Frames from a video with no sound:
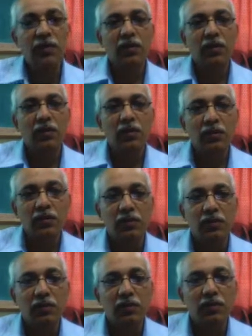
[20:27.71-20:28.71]

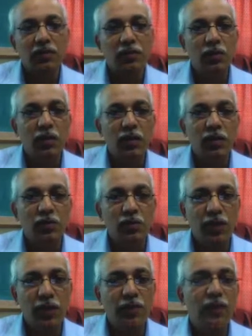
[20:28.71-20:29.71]
learnt what
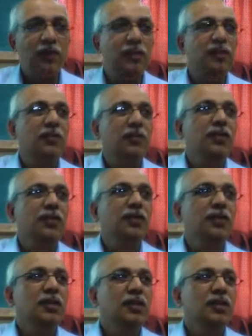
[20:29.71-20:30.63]
embedded system is.